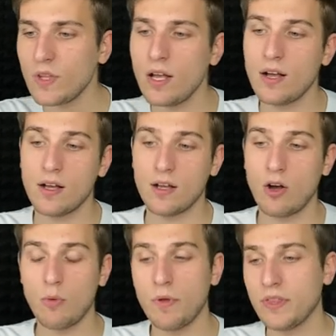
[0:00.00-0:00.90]

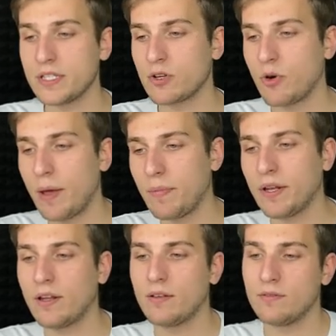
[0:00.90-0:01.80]
Open the
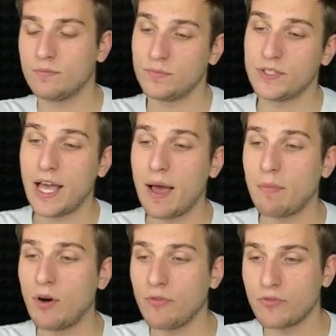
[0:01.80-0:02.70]
scraping
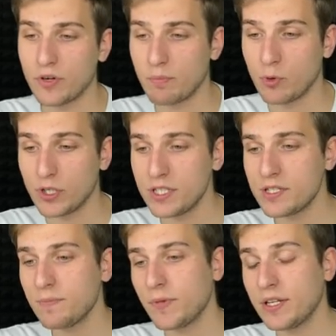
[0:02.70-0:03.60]
tab of
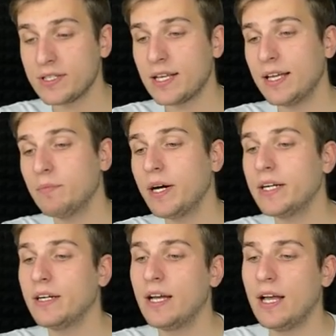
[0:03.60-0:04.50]
reports in a sidebar,